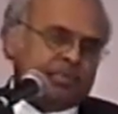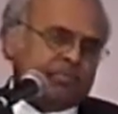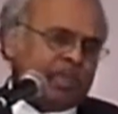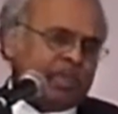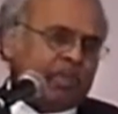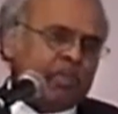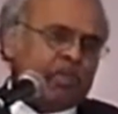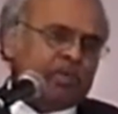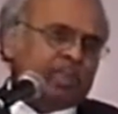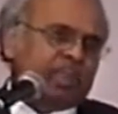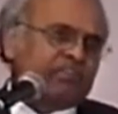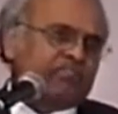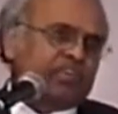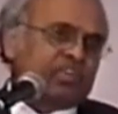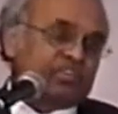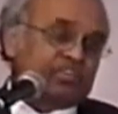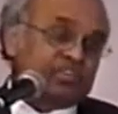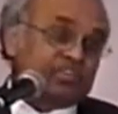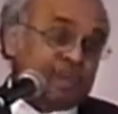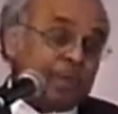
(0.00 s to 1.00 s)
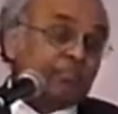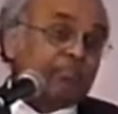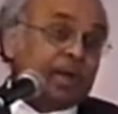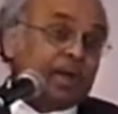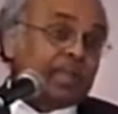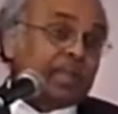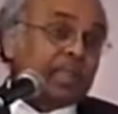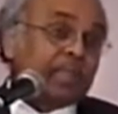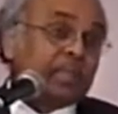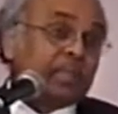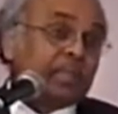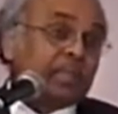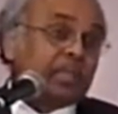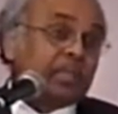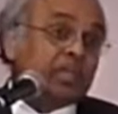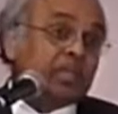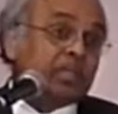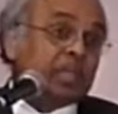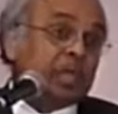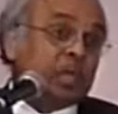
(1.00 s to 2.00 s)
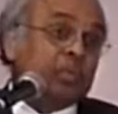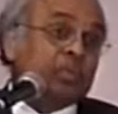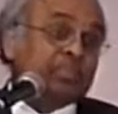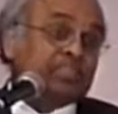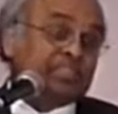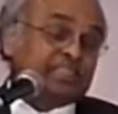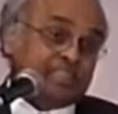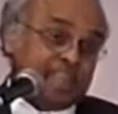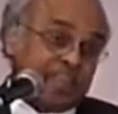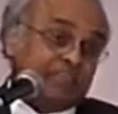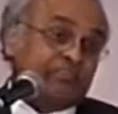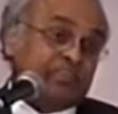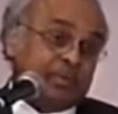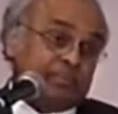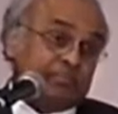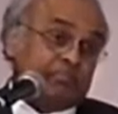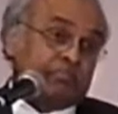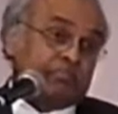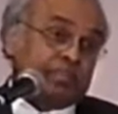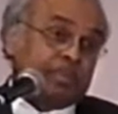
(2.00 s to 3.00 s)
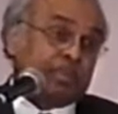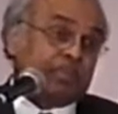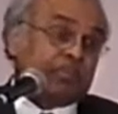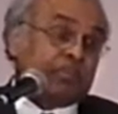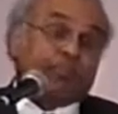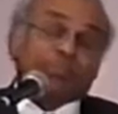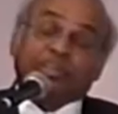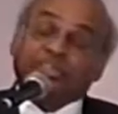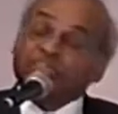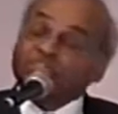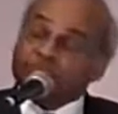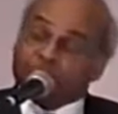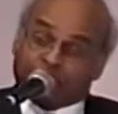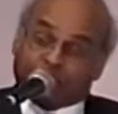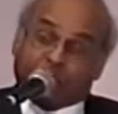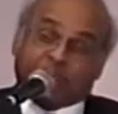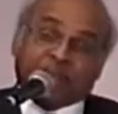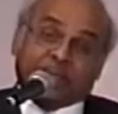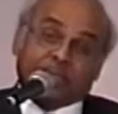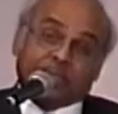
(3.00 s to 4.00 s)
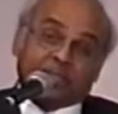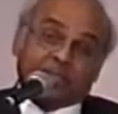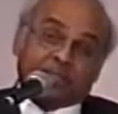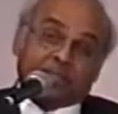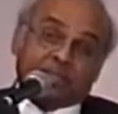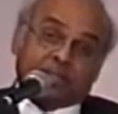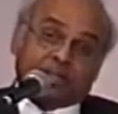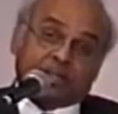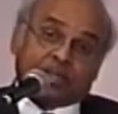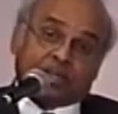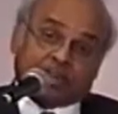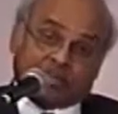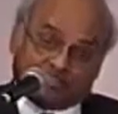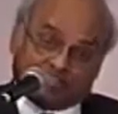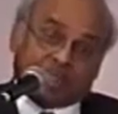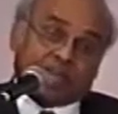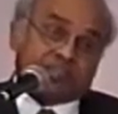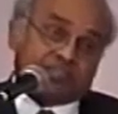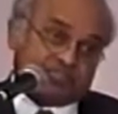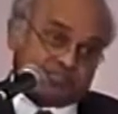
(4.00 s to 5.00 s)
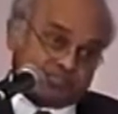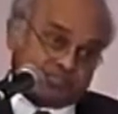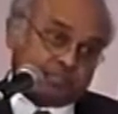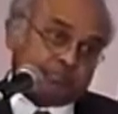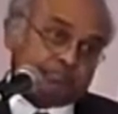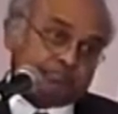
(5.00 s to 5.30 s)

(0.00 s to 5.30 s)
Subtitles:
They're looking for somebody who will save them from the shipwreck of life.